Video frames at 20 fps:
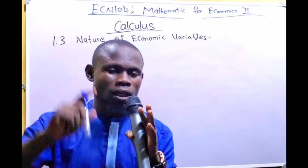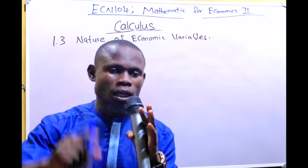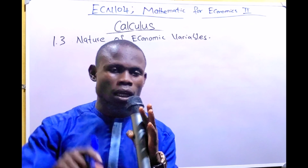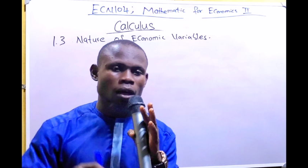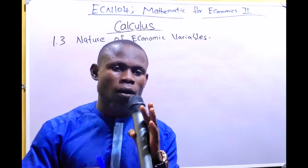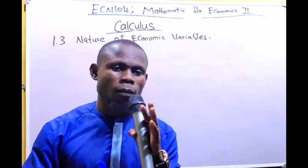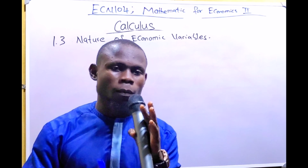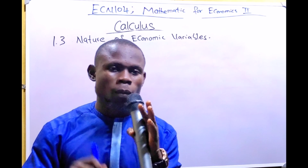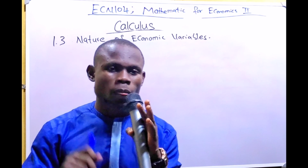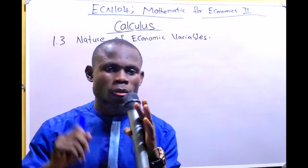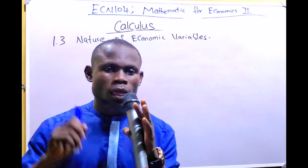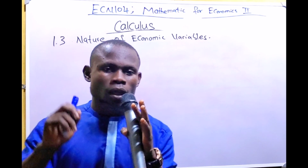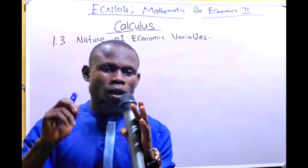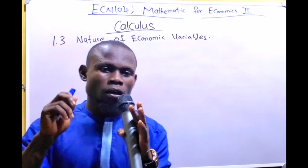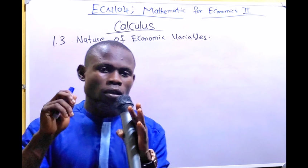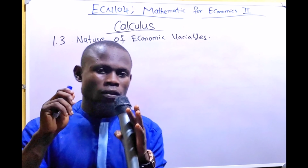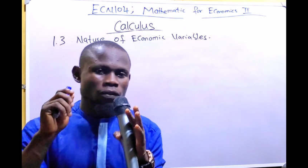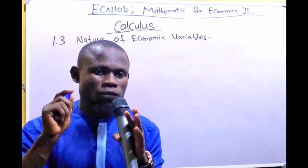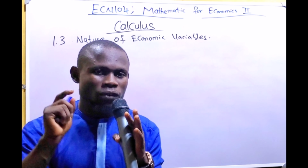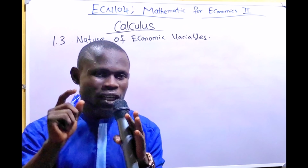Now,
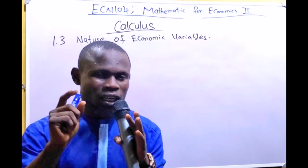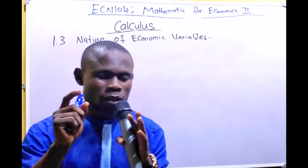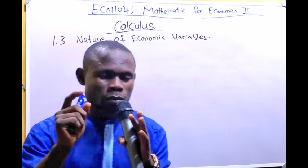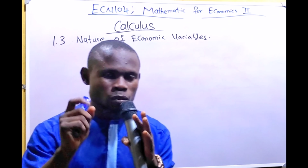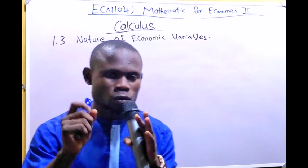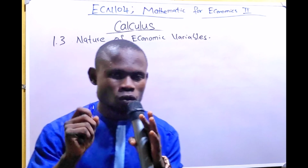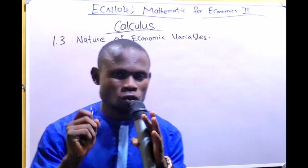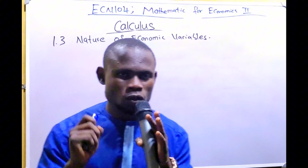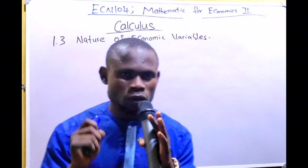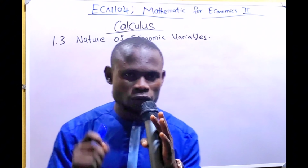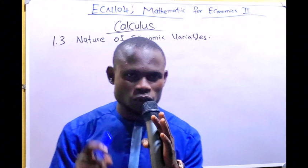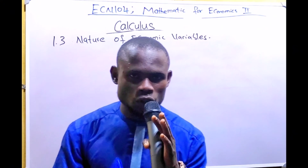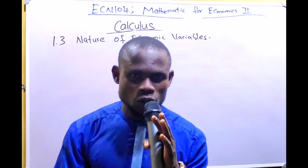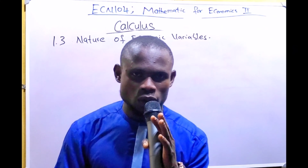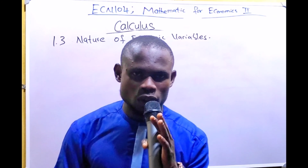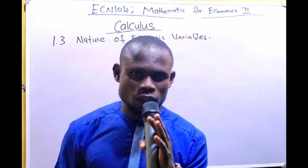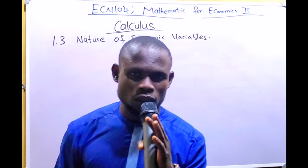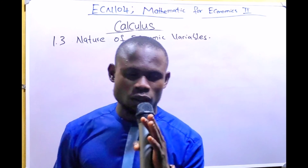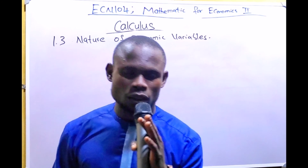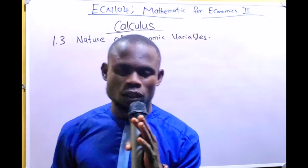variables of
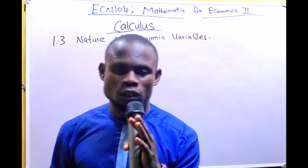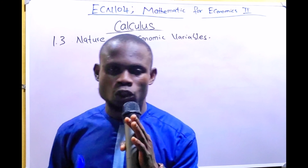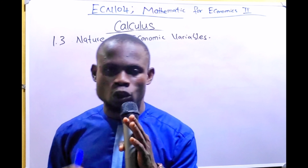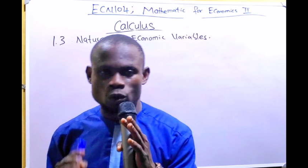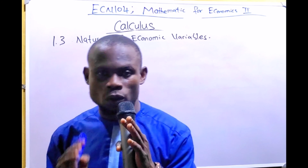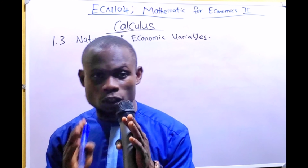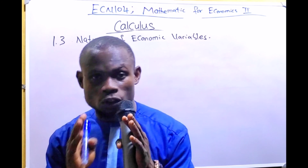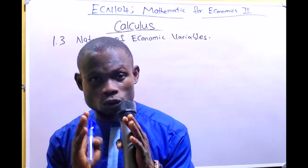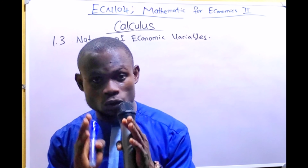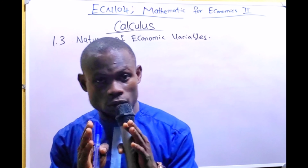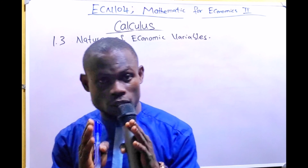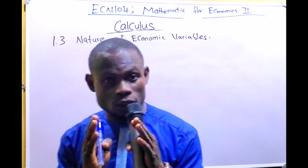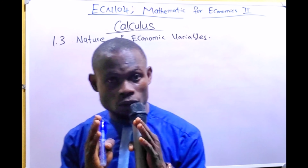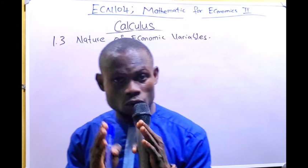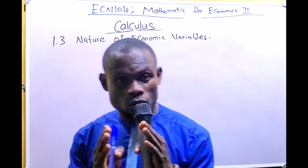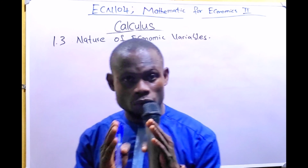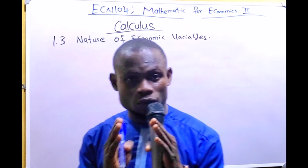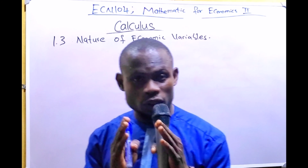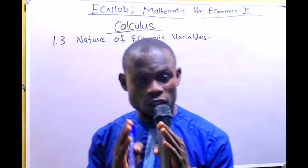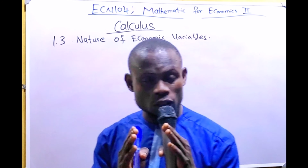study, you're a
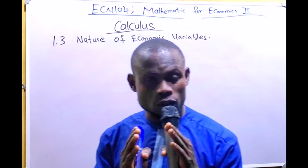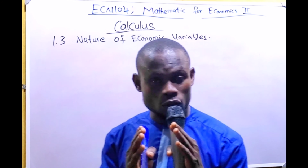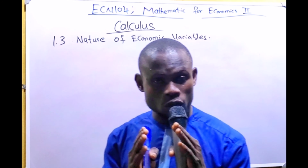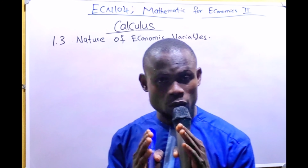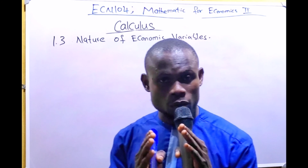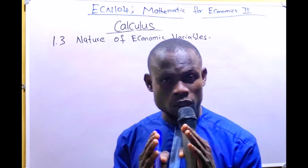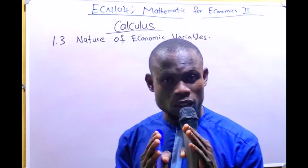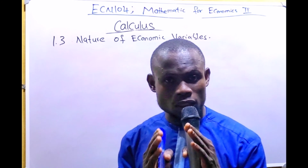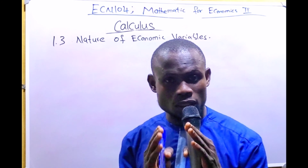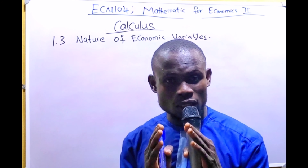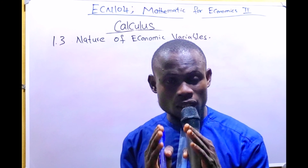student of economics.